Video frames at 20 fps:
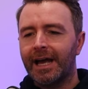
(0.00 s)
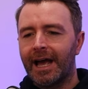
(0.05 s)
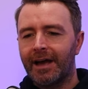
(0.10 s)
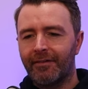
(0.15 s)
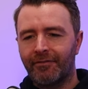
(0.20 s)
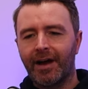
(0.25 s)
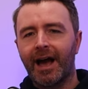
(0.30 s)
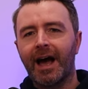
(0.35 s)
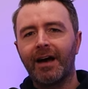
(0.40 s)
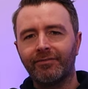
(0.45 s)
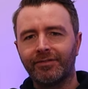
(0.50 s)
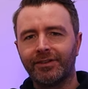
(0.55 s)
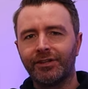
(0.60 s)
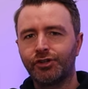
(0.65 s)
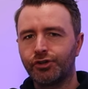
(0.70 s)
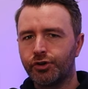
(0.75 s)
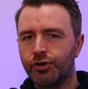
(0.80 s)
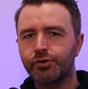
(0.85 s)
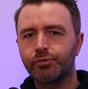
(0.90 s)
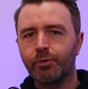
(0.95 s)
If I have to
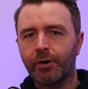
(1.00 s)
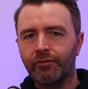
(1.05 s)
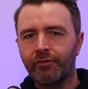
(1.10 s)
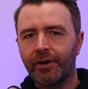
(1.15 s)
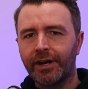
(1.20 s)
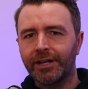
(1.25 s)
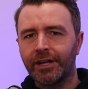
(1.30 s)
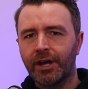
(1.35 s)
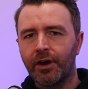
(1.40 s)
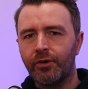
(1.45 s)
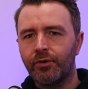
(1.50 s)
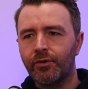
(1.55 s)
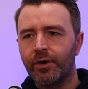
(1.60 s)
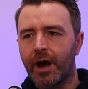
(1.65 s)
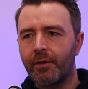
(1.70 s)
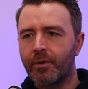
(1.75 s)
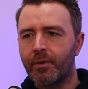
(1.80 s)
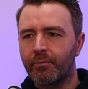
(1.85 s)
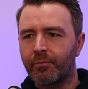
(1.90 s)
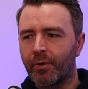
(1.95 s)
choose one right now,
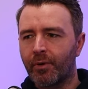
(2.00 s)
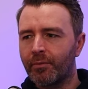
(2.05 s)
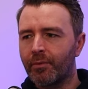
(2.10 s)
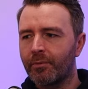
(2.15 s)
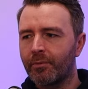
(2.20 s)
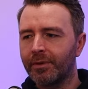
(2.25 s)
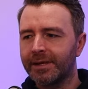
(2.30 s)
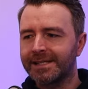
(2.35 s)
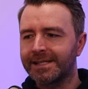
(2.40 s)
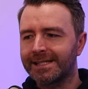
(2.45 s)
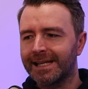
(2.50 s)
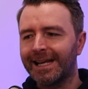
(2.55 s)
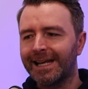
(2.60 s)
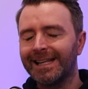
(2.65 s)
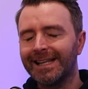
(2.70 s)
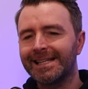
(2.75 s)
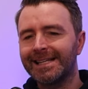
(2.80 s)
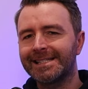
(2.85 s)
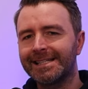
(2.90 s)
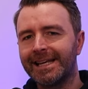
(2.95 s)
I would probably
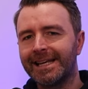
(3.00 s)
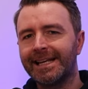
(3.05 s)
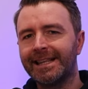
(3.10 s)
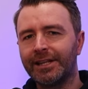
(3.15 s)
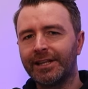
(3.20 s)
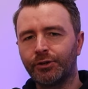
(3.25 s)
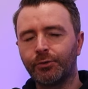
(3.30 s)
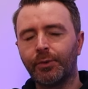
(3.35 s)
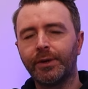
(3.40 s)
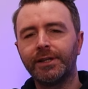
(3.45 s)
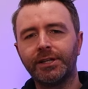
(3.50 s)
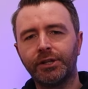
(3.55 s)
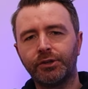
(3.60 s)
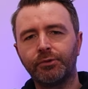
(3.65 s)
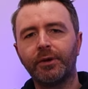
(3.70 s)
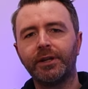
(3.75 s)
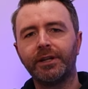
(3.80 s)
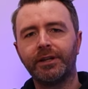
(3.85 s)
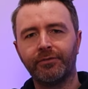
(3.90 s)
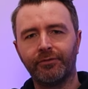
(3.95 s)
slightly say the
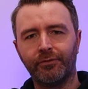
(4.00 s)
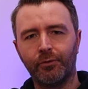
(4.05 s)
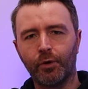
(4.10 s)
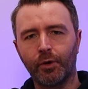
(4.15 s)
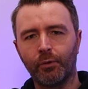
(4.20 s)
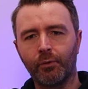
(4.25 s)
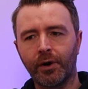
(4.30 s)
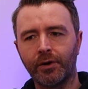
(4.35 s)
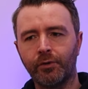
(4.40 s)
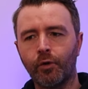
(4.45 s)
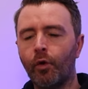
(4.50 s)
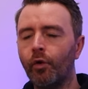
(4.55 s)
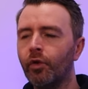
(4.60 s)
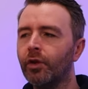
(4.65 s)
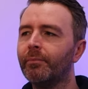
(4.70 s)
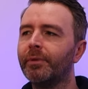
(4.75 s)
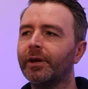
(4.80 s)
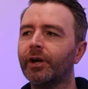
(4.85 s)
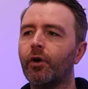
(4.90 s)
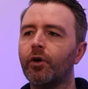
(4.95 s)
2024 one,
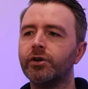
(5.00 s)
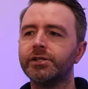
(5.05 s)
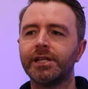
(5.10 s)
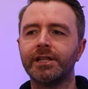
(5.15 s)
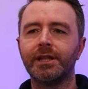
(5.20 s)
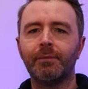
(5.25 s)
only because